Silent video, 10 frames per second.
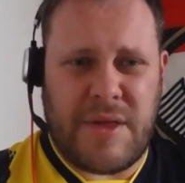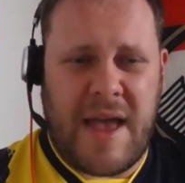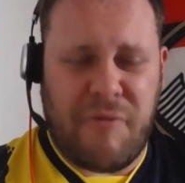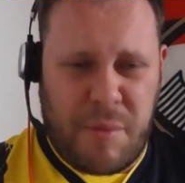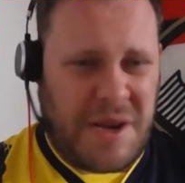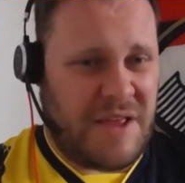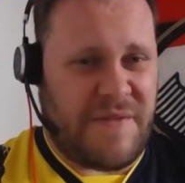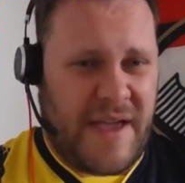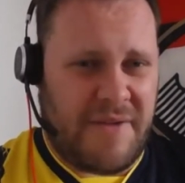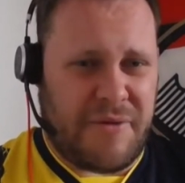everybody's
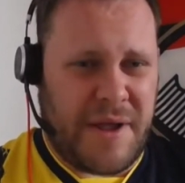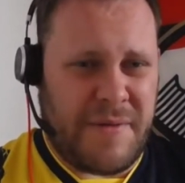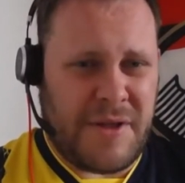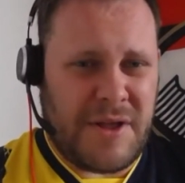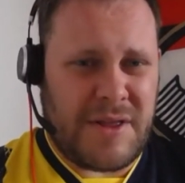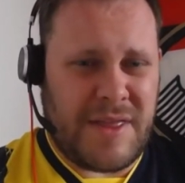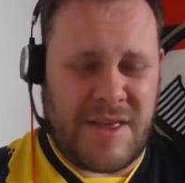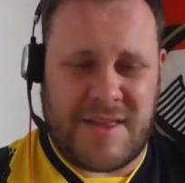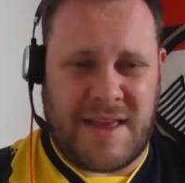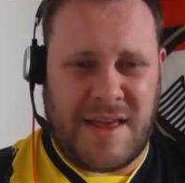favourite
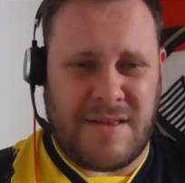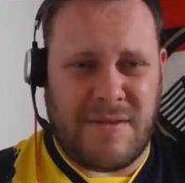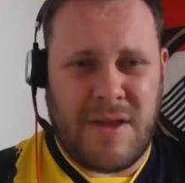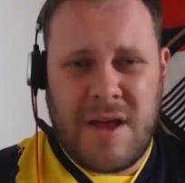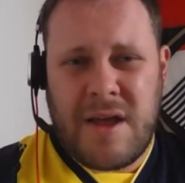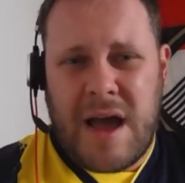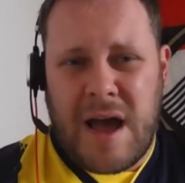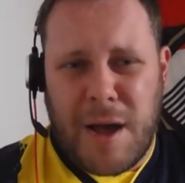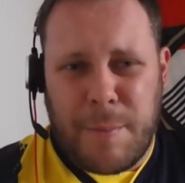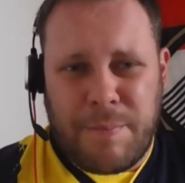this season.
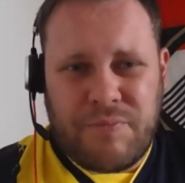Um,